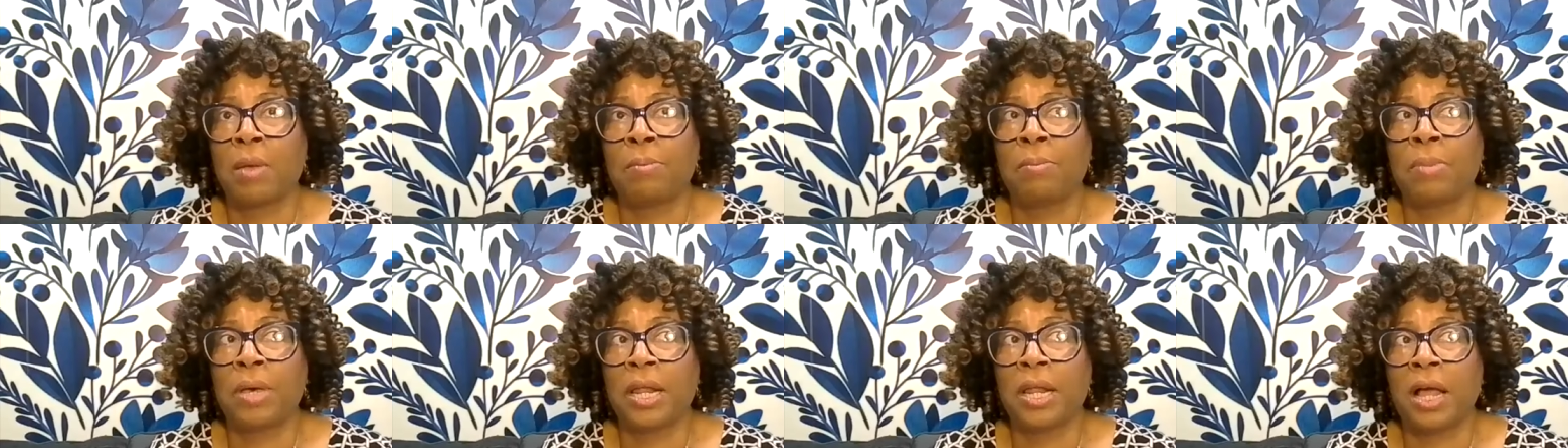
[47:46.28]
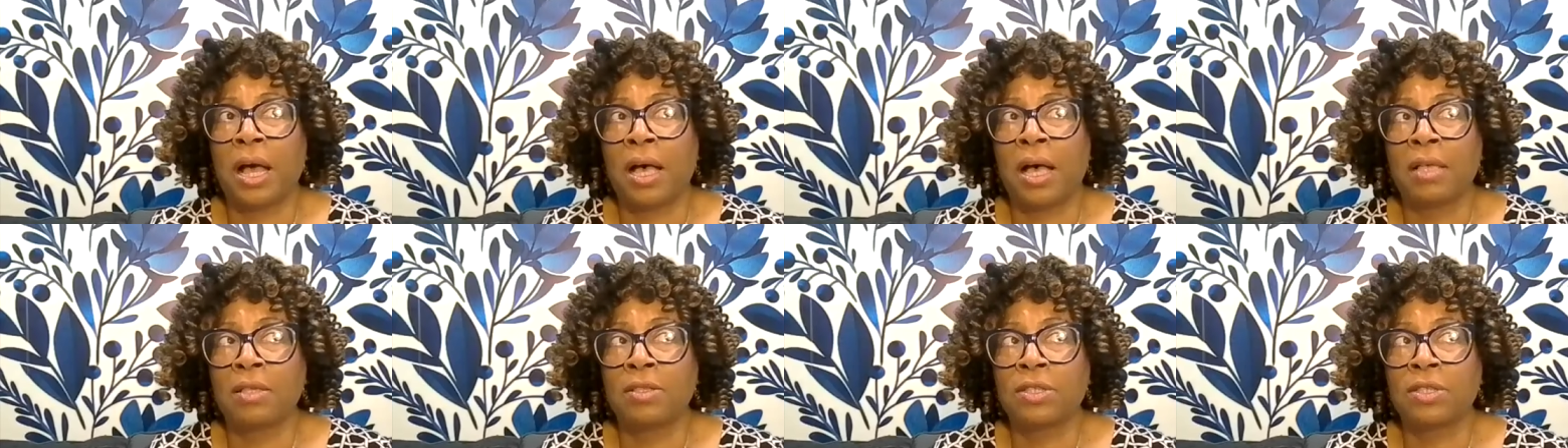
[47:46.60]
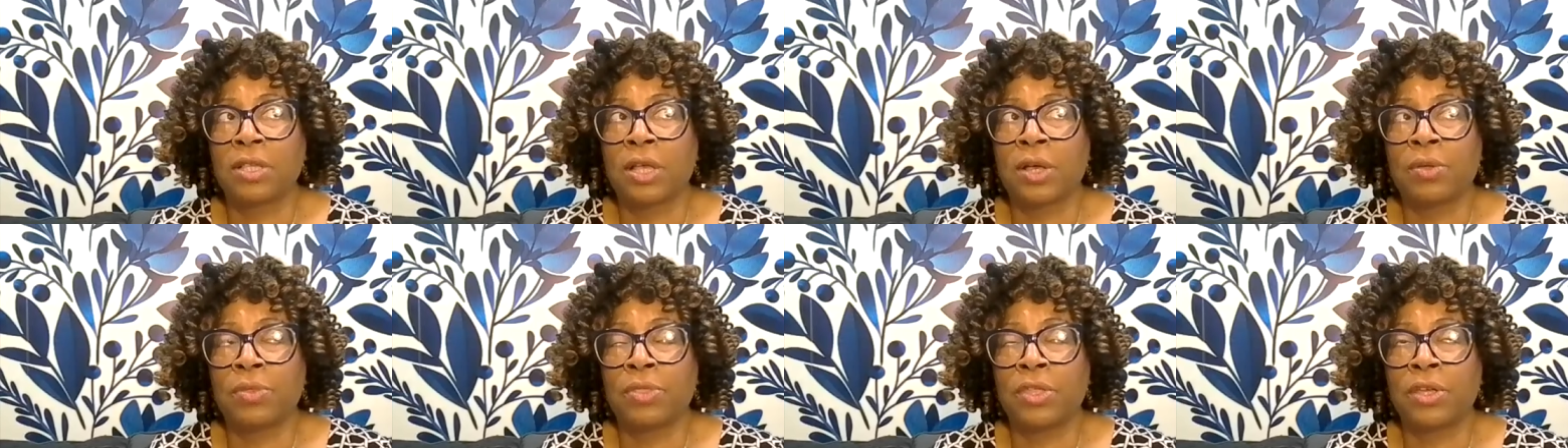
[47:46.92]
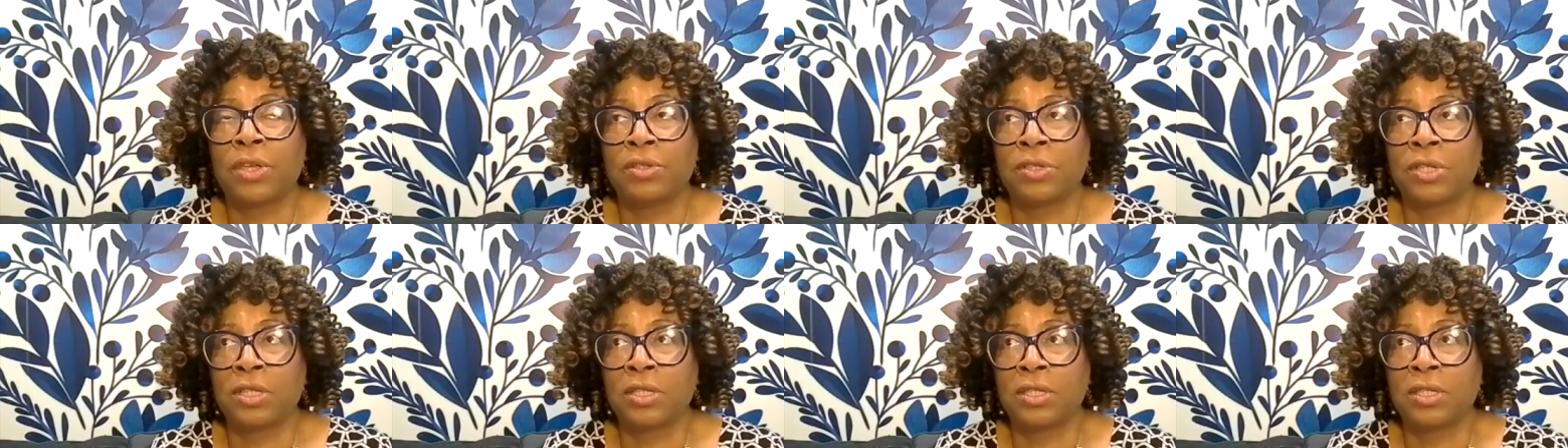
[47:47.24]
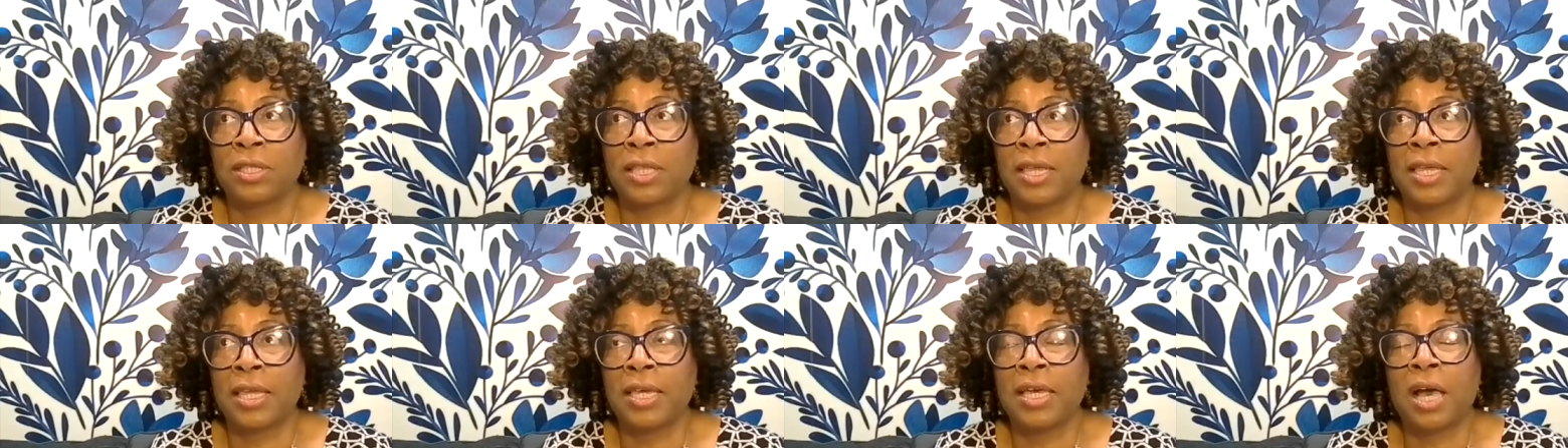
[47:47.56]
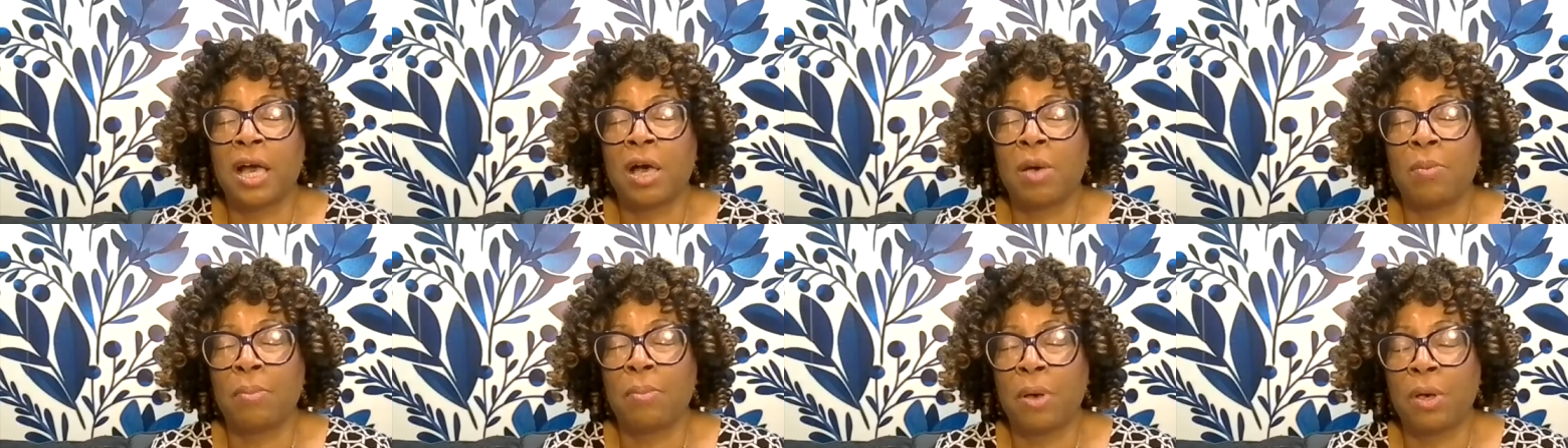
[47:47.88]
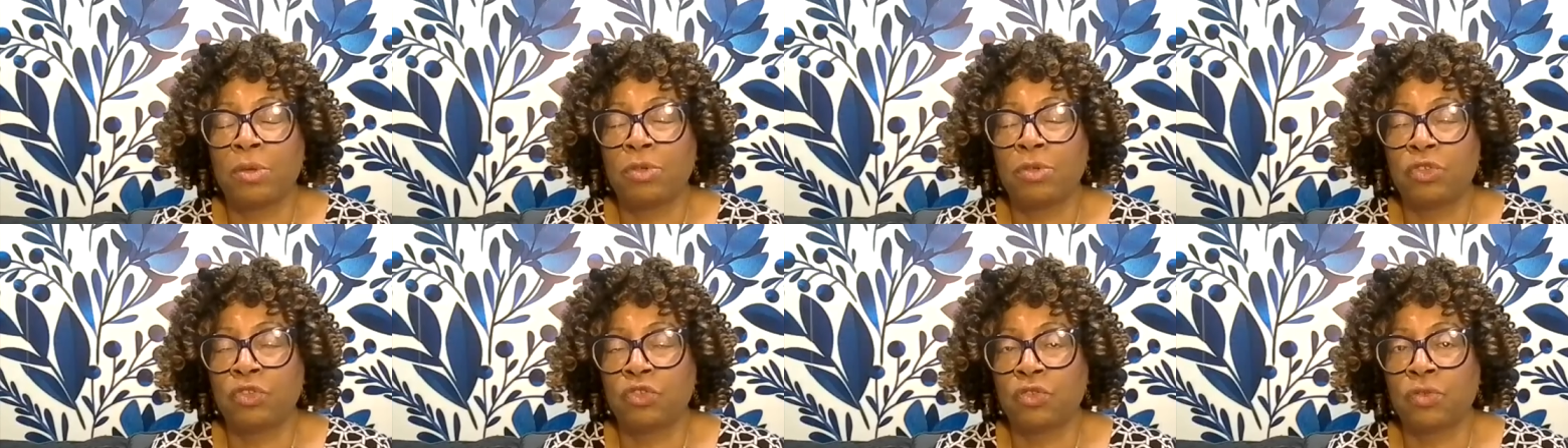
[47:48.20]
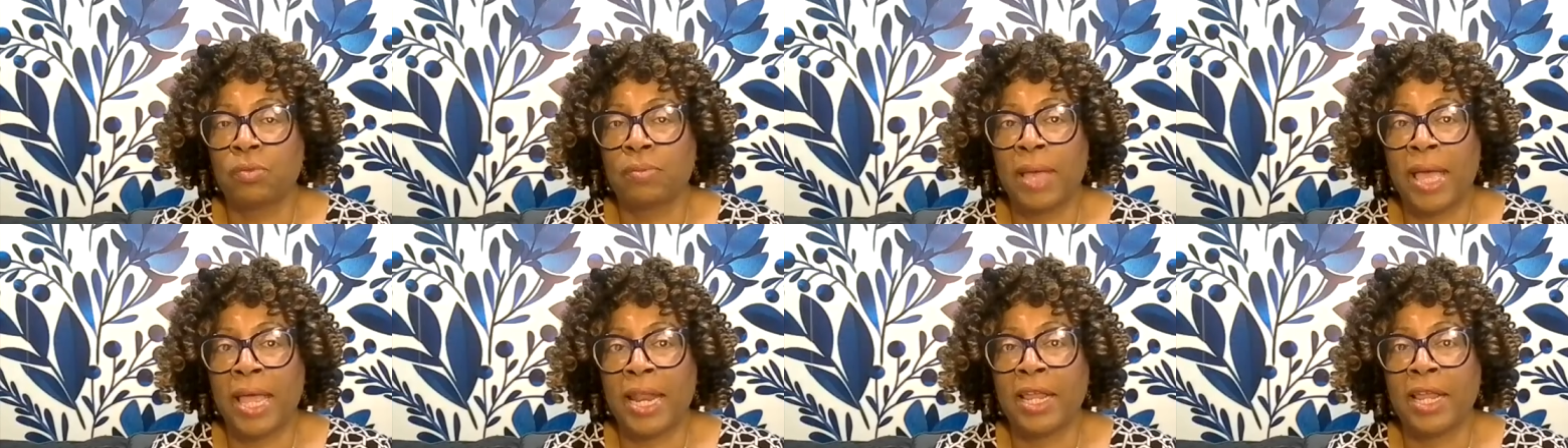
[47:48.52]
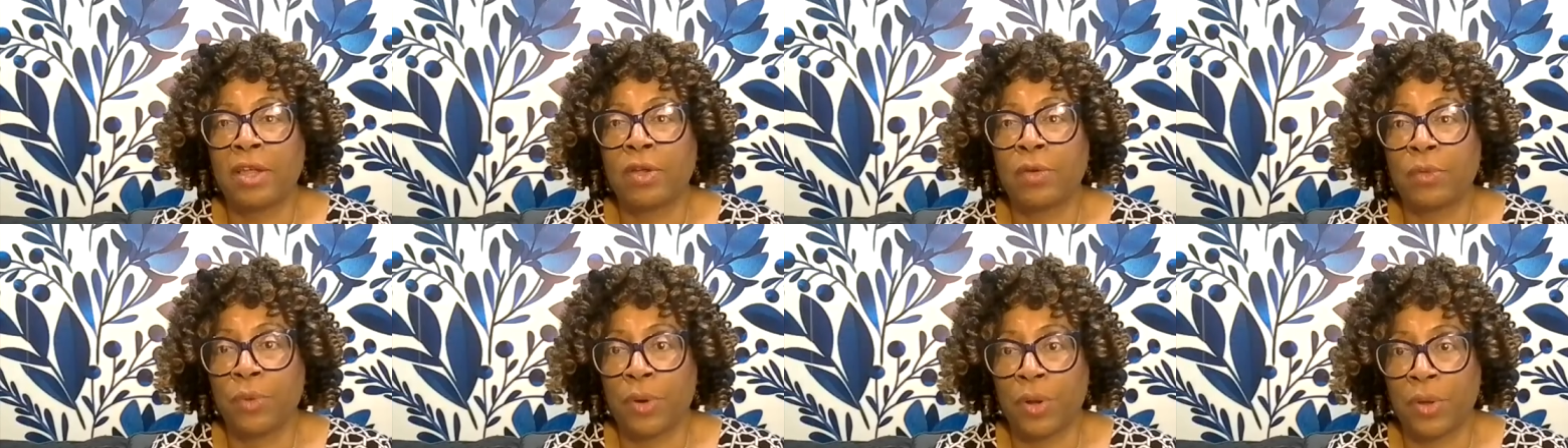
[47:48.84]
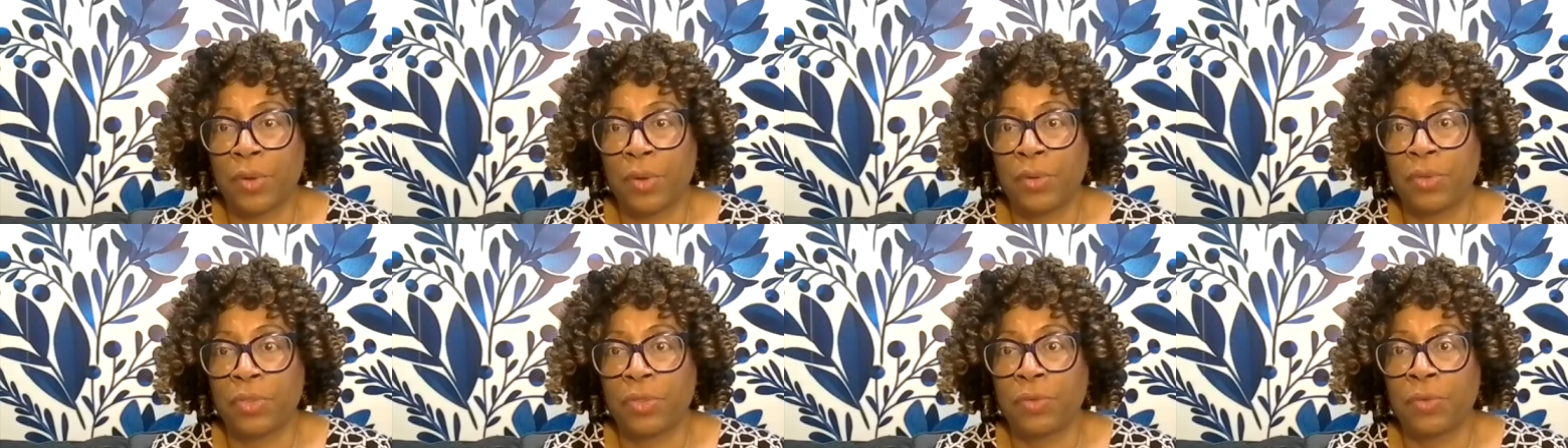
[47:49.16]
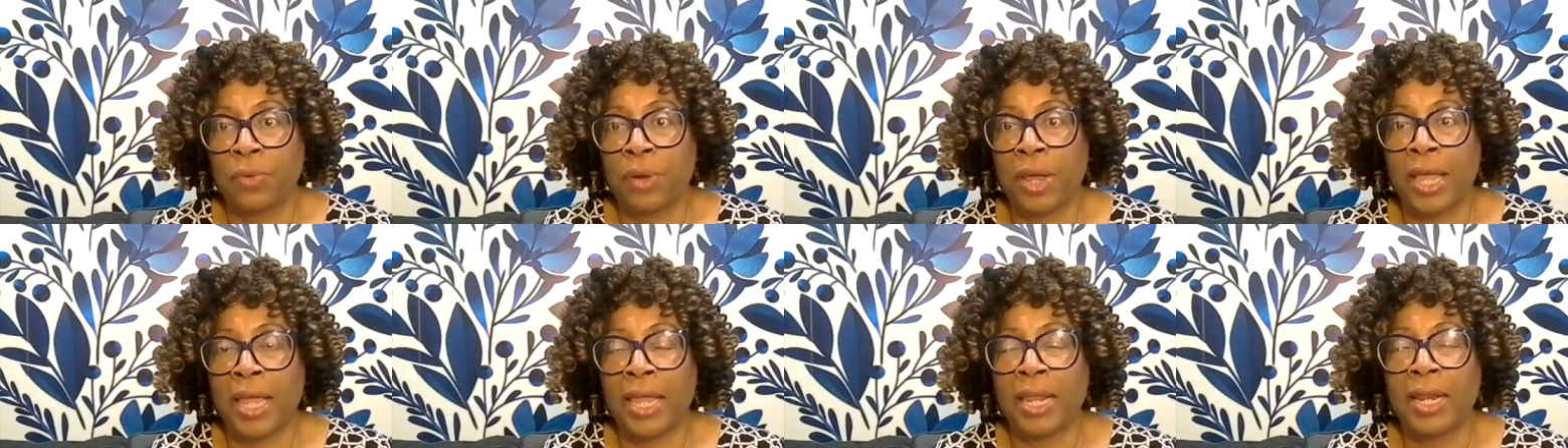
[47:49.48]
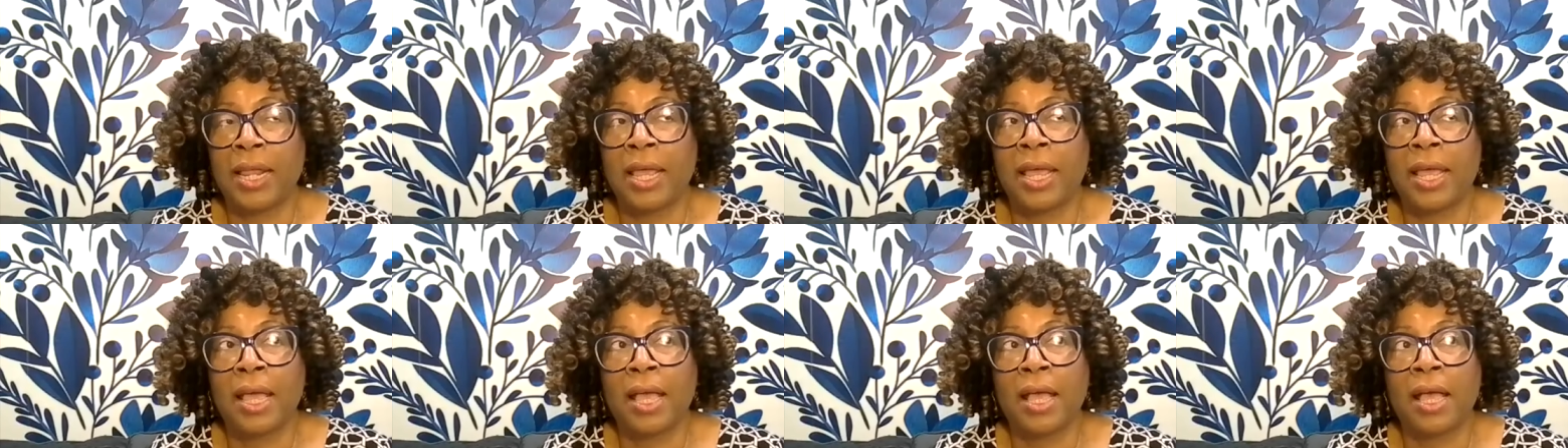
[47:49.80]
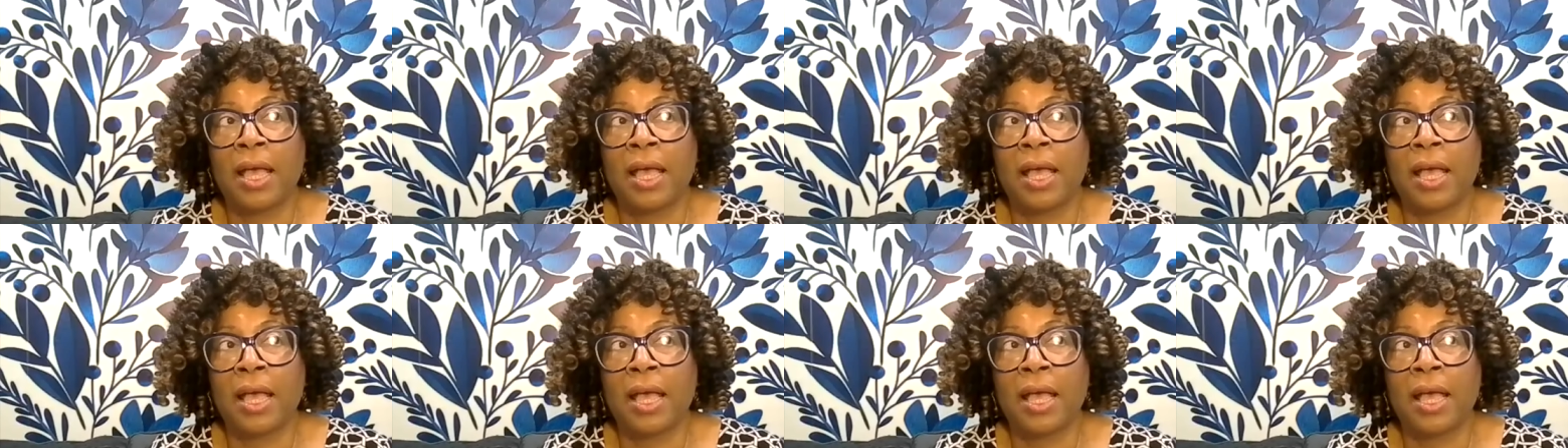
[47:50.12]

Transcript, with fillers: But also, there's this thing called post traumatic growth, right?